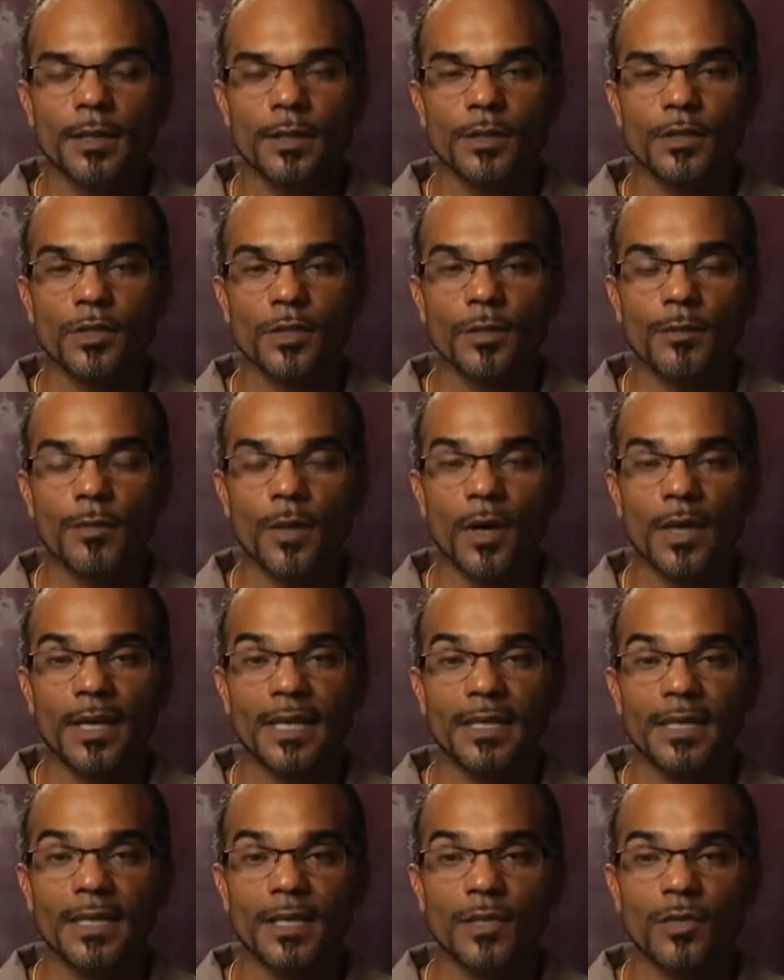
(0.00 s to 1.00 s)

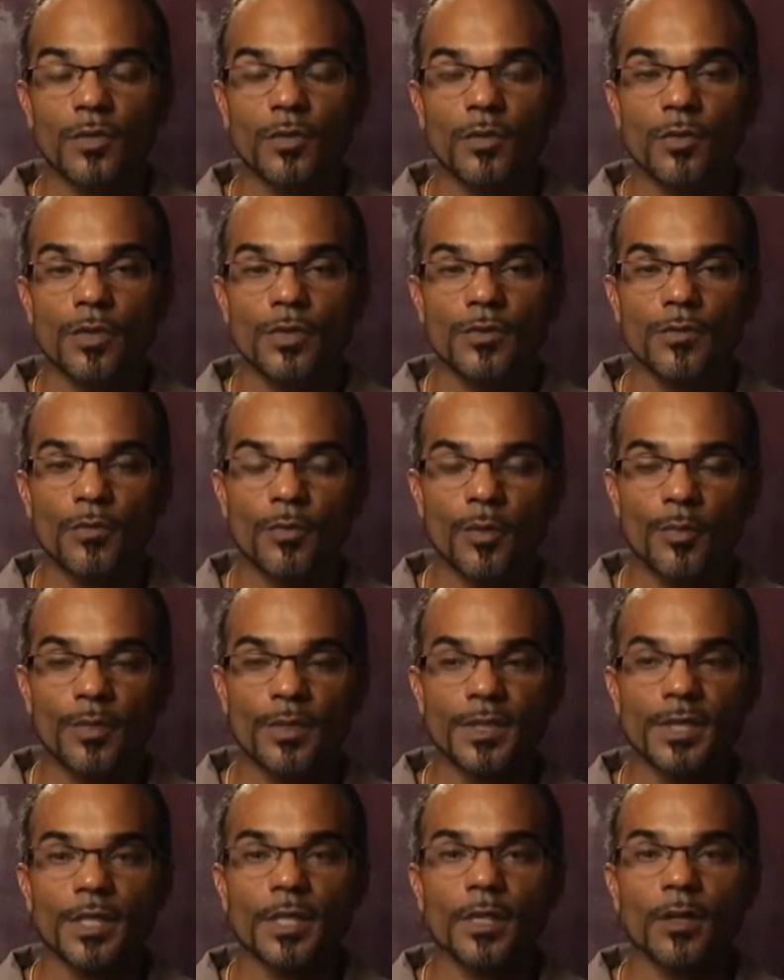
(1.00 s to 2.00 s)
sermonic discourse for a
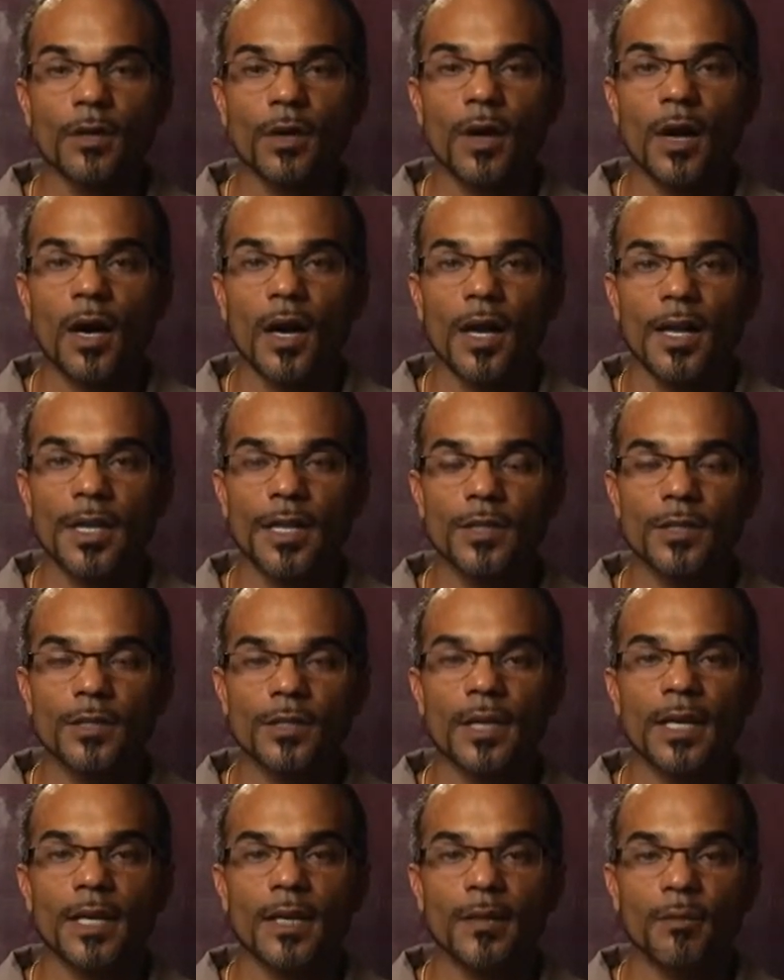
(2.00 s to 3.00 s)
particular audience
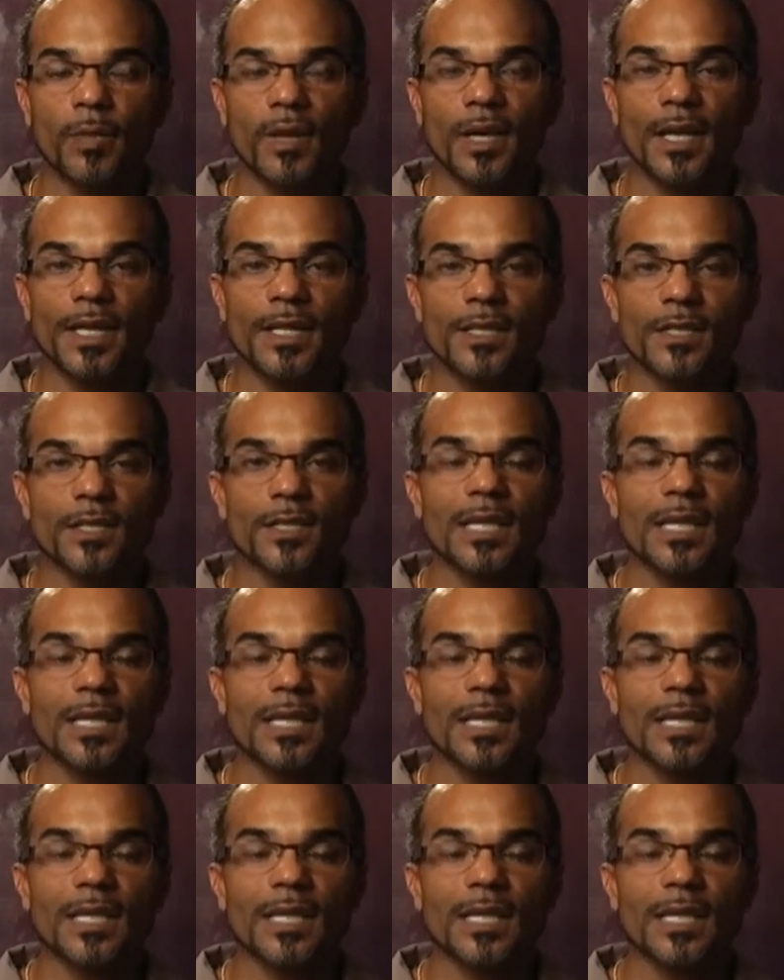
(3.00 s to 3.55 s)
in a place,